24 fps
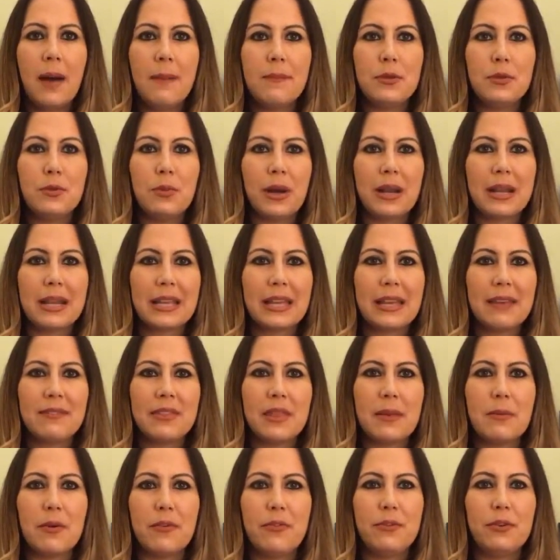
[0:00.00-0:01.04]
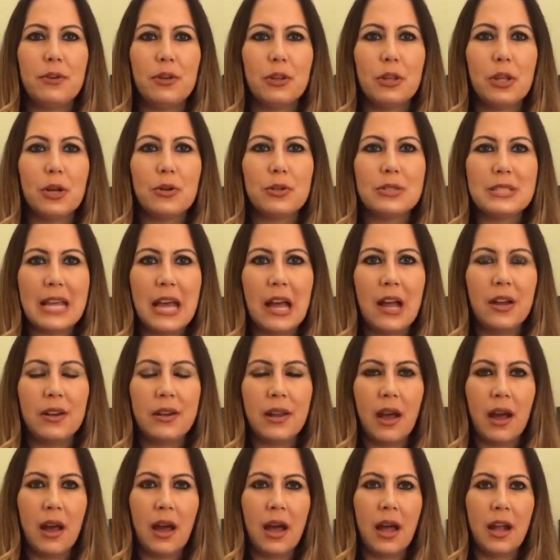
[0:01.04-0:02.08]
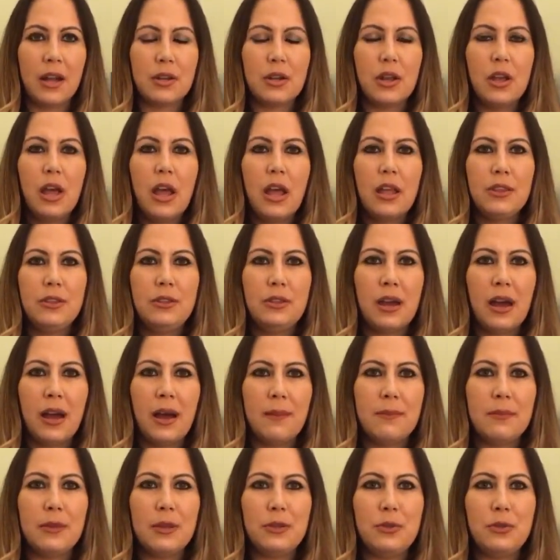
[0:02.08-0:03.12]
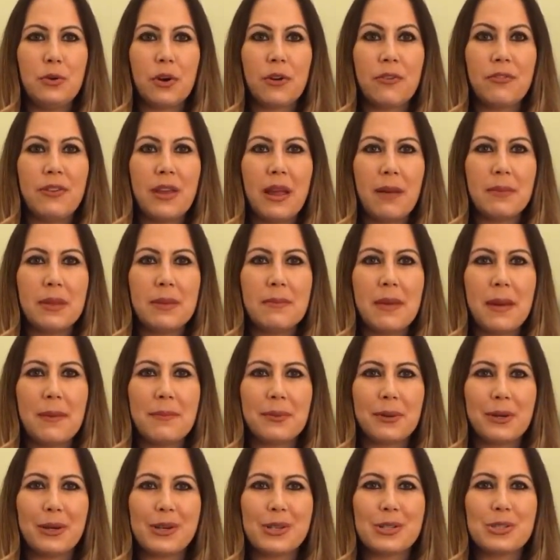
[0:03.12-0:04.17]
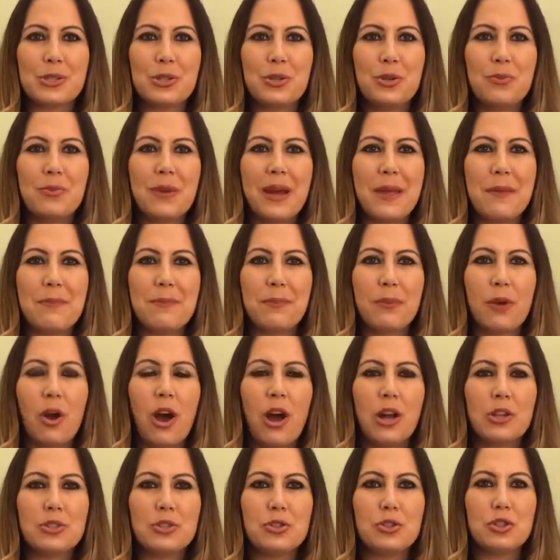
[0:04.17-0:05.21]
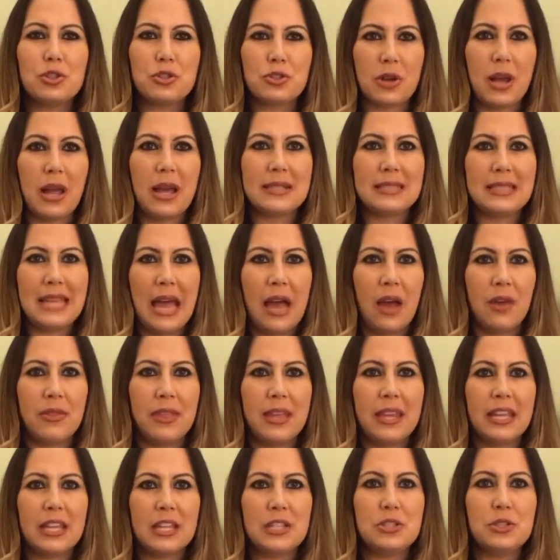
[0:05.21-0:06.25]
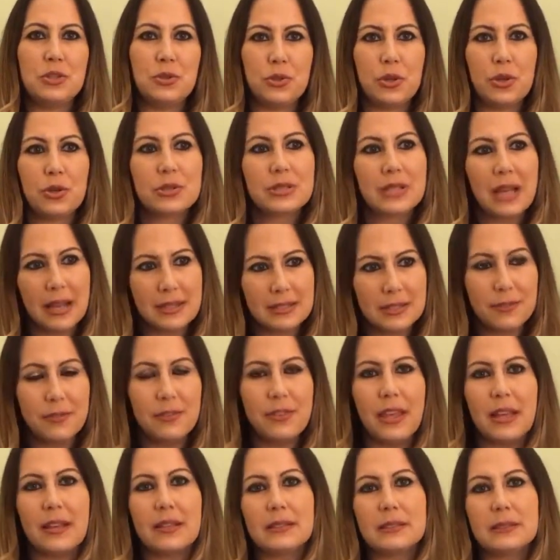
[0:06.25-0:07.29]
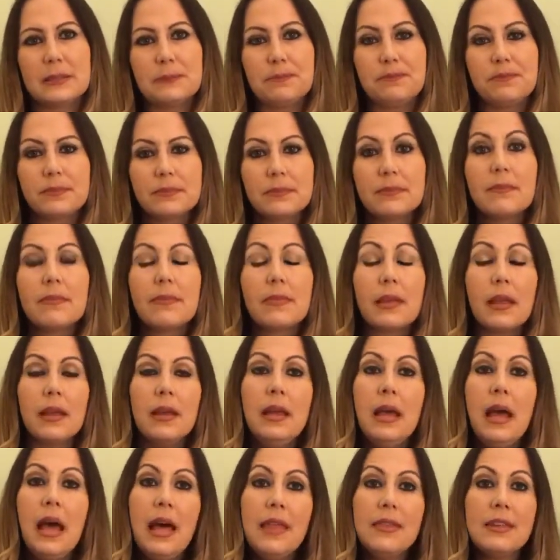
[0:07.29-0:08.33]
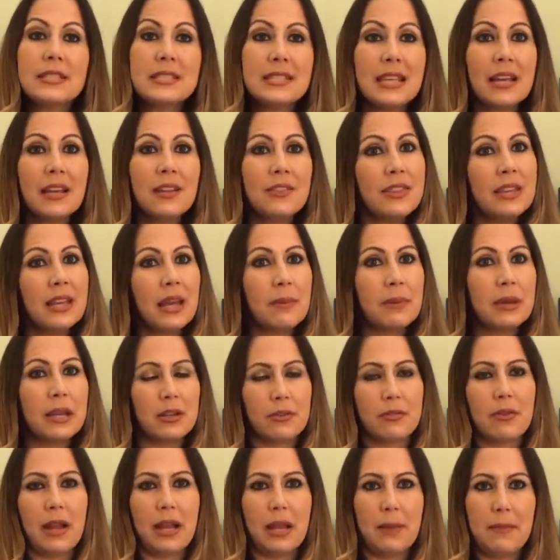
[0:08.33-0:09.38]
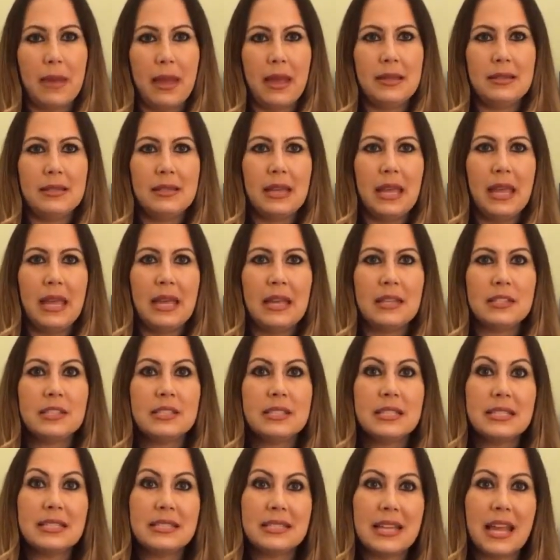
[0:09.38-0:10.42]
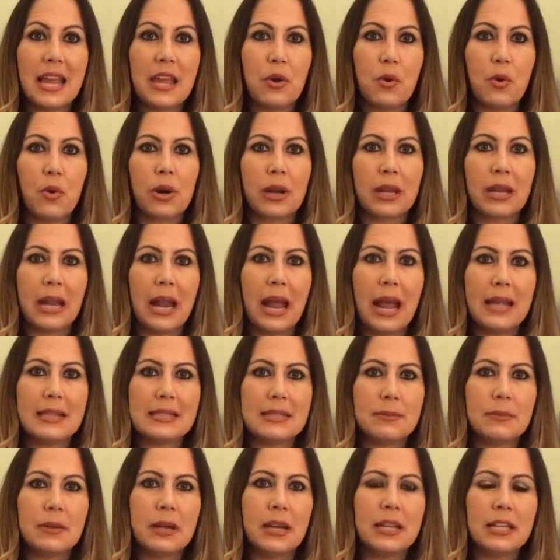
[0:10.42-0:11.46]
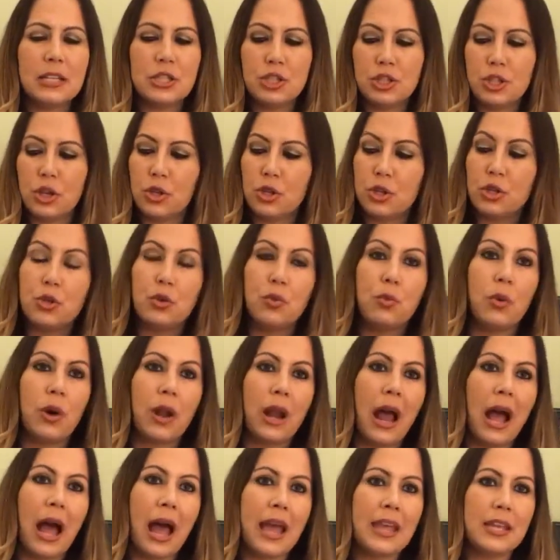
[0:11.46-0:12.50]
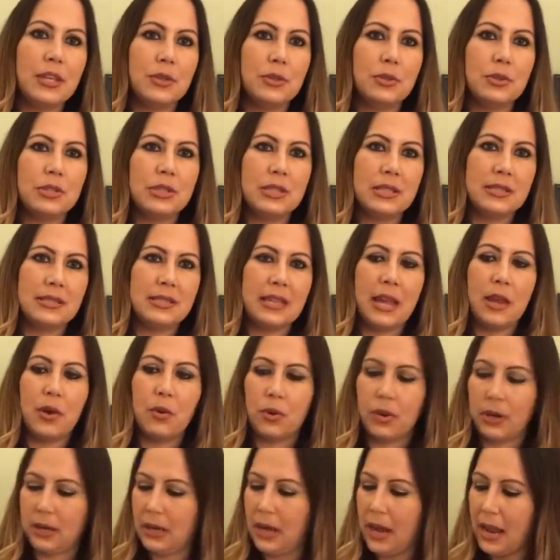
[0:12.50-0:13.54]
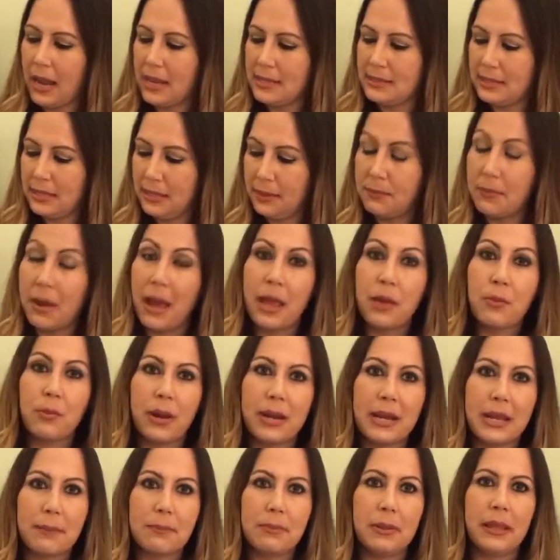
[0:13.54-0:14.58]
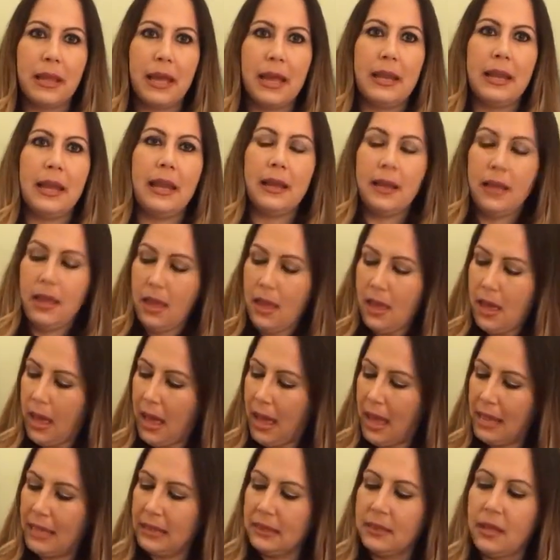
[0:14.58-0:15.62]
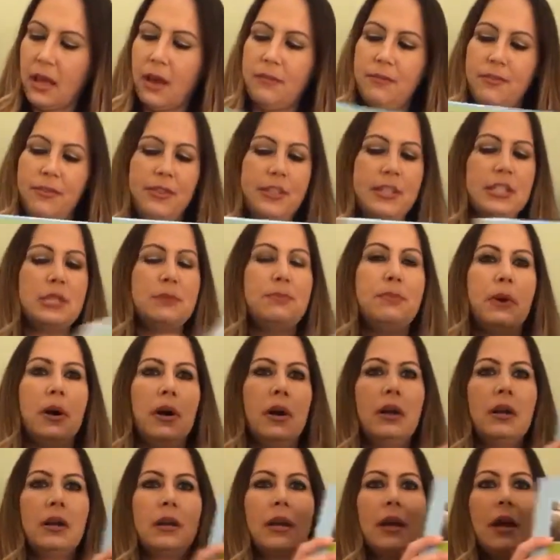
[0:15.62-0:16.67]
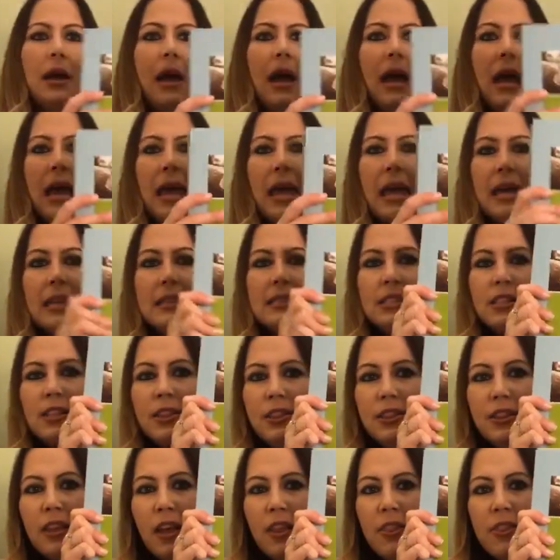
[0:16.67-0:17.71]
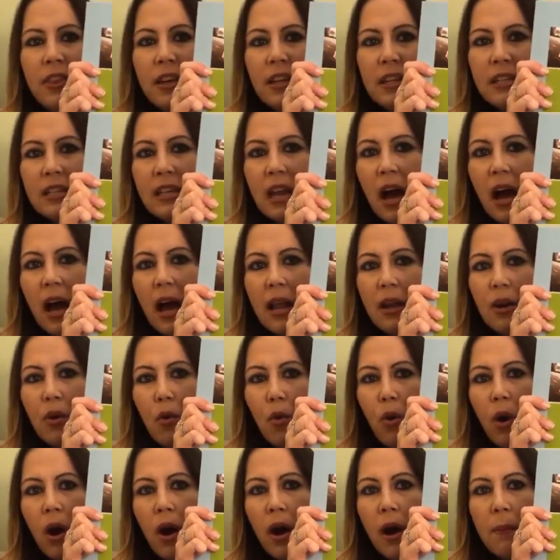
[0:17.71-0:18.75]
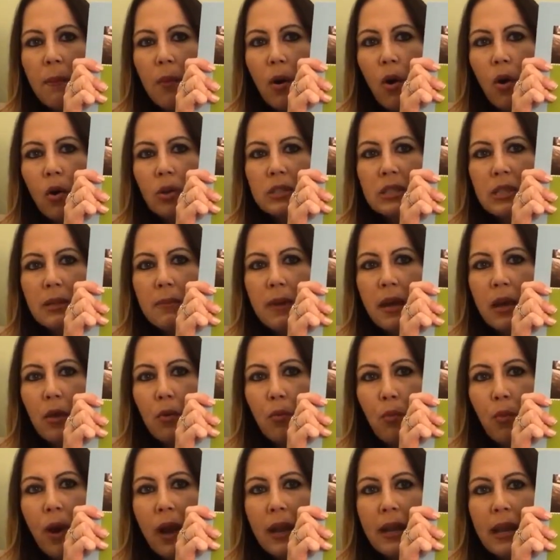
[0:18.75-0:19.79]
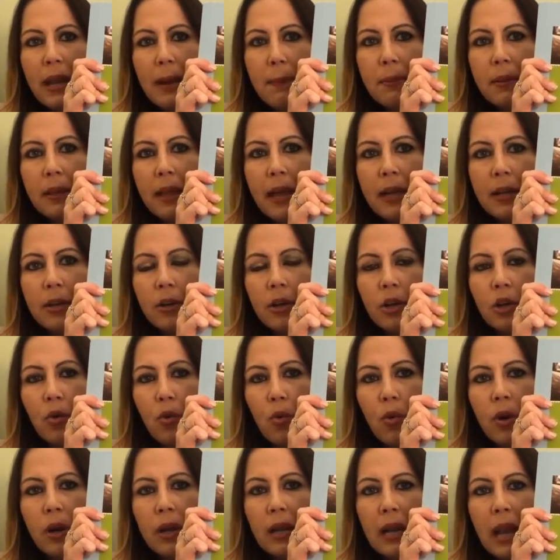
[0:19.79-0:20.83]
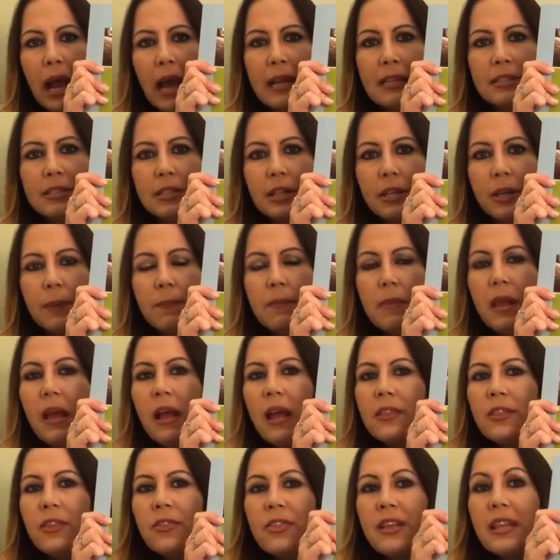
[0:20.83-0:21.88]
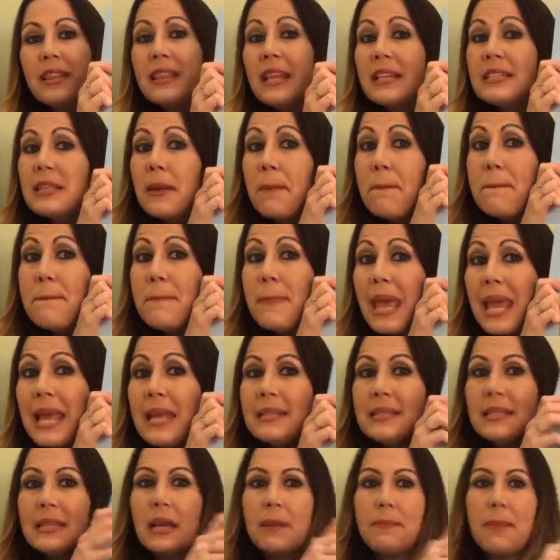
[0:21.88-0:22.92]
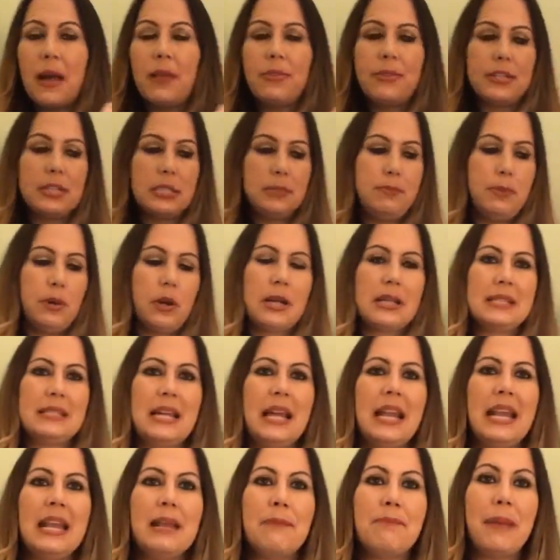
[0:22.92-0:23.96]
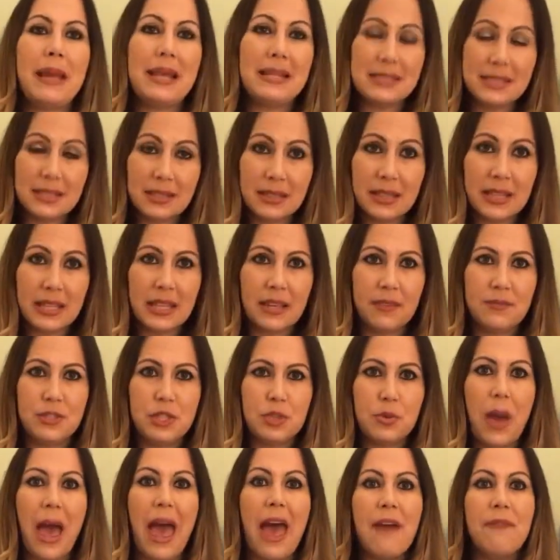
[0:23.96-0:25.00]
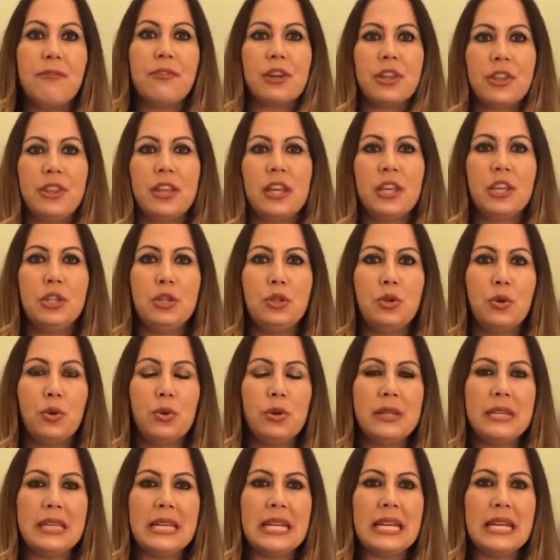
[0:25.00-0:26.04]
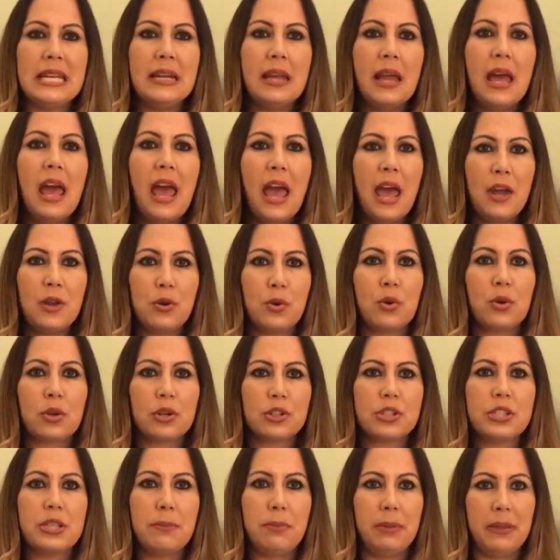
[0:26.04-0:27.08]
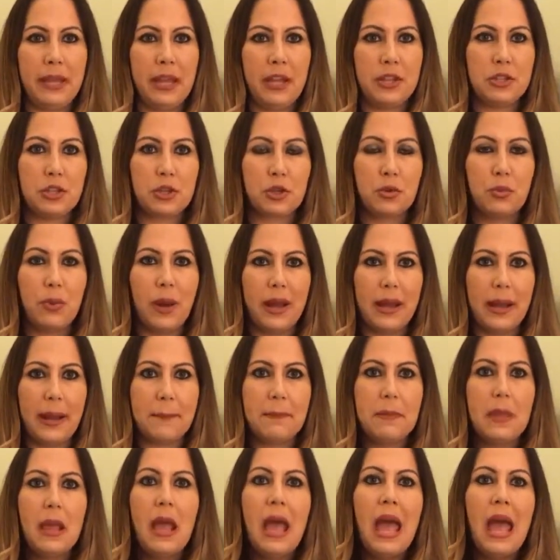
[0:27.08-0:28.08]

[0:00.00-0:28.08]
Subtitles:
You want to give them a full lowdown on your family members who might cause you stress, how they can do those kinds of things. The second thing I'm going to recommend is to stay organized. I'm going to show you what I use to stay organized in my wedding planning. I love this book. It's the Knot Ultimate Wedding Planner and Organizer. The thing that's amazing about this book is that it basically gives you everything you need in order to plan your wedding.